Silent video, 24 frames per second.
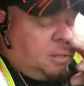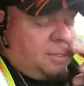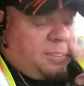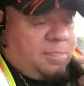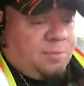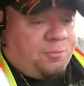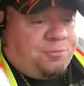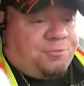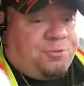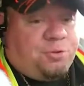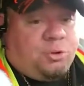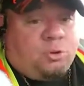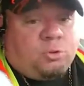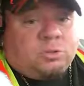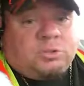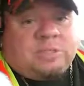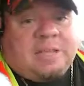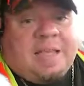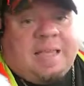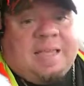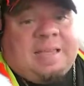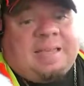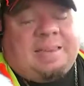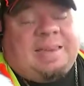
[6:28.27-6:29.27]
the fuel
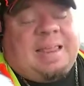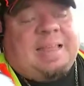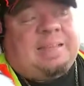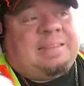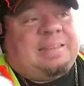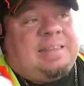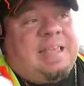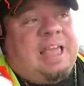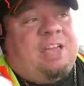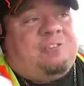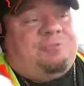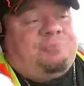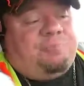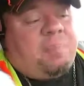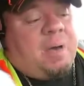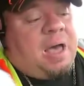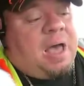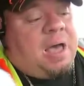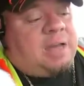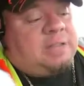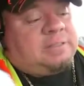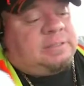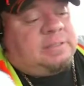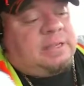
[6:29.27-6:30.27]
tank and that DEF
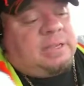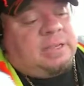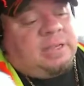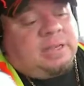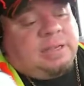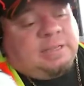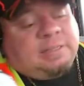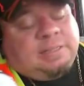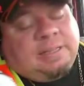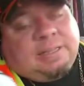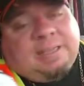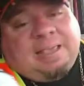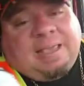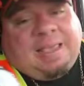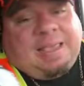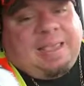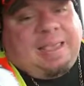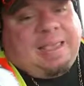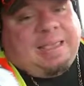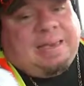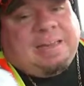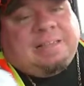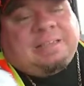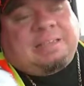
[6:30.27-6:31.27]
box to get
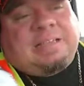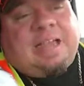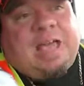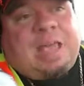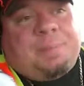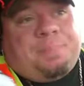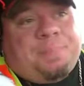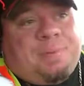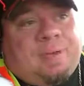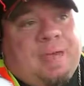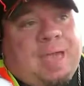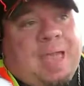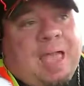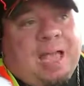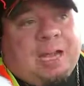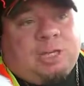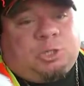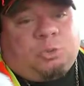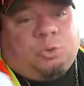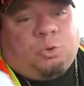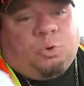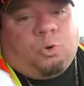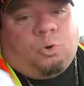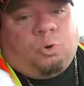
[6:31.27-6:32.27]
any type of
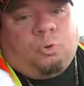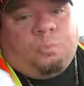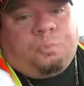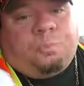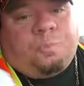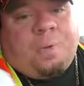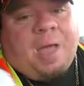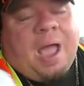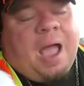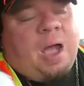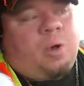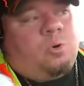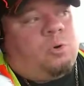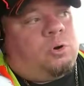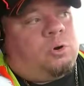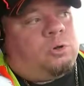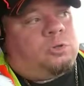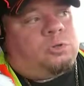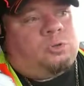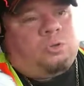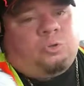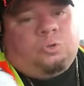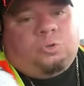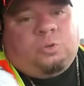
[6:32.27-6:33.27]
actual power
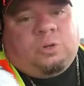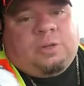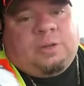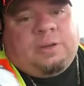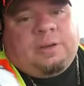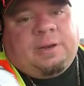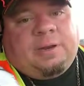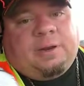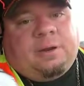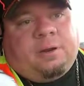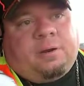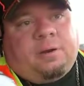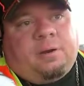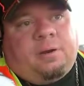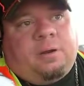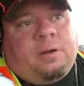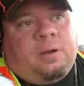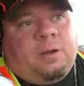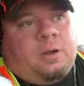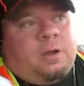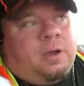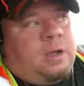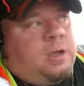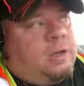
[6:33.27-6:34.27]
tool in there.
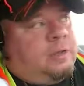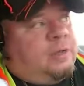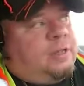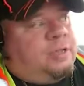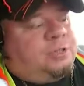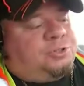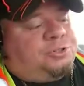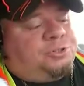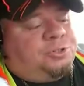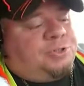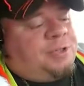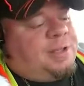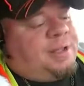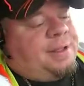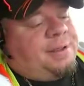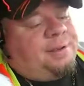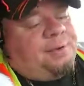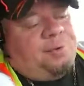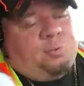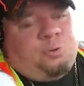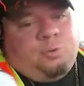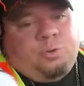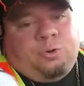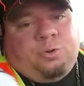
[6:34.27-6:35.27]
Unless you got
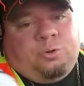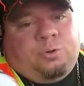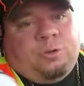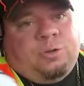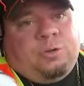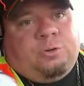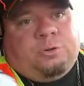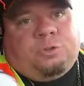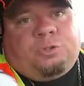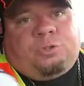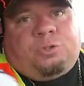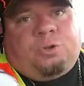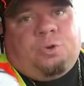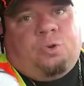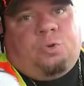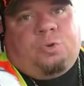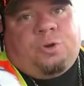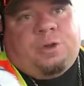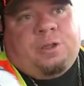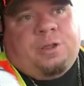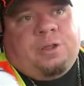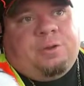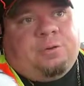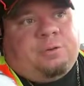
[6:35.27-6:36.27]
a real little
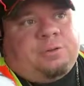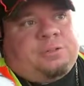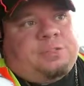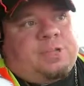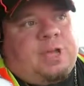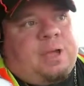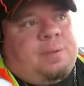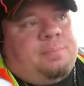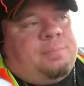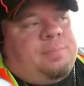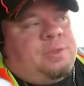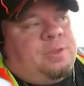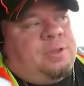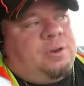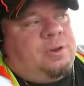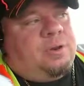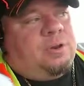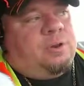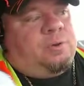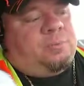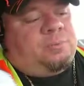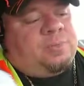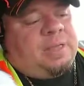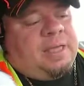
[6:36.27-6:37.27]
shorty or something, you
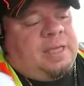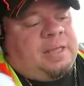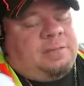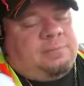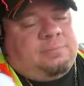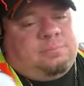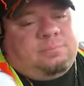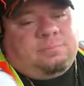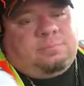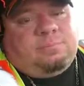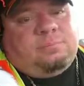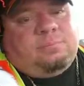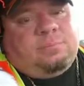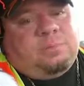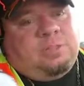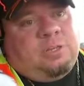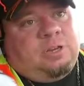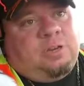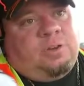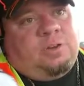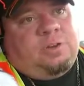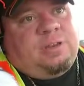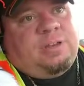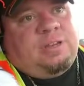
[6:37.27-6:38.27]
know, that, you
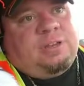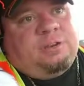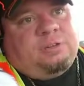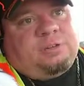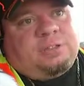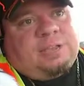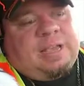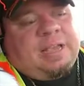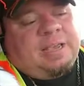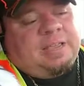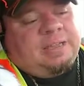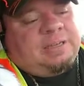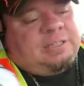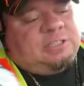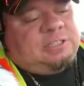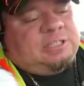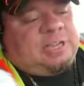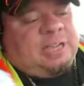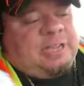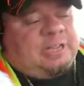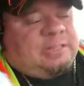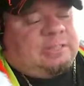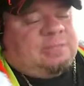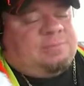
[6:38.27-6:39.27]
know, and then you're taking a
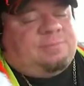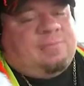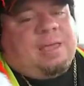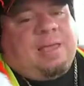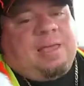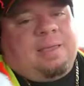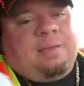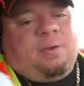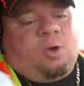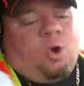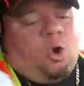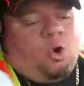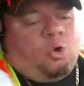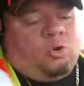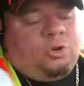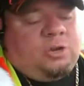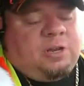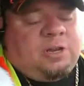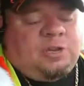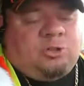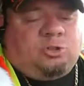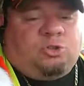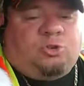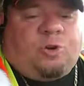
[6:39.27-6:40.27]
chance of not
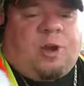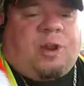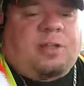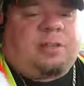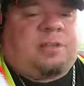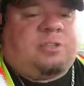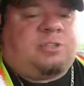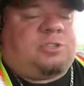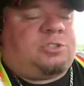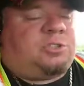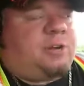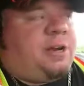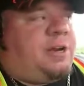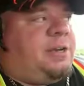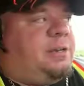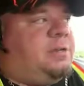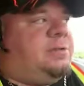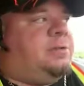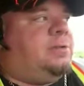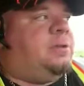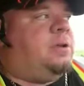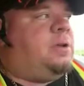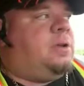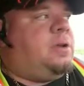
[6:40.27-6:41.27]
holding it directly straight
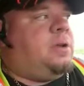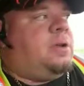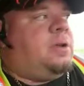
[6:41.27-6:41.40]
and